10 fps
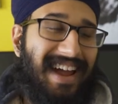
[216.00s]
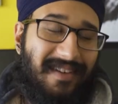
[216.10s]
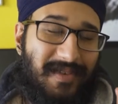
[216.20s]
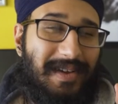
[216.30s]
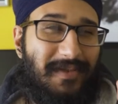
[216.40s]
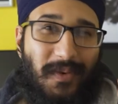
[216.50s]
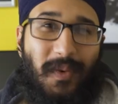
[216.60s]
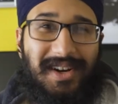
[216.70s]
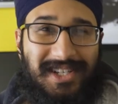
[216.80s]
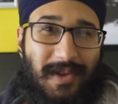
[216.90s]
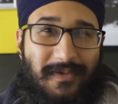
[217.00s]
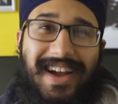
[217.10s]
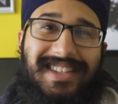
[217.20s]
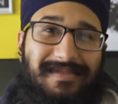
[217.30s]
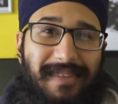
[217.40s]
Have you even watched The
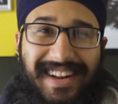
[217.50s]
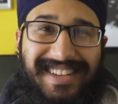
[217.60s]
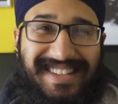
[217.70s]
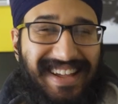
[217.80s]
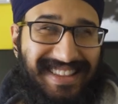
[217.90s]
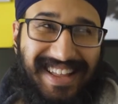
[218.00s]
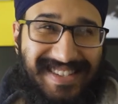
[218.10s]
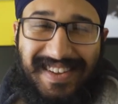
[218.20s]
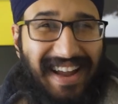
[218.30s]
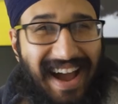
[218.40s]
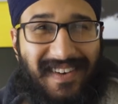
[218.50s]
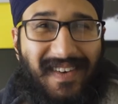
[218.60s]
Phantom Menace? Like, that's not how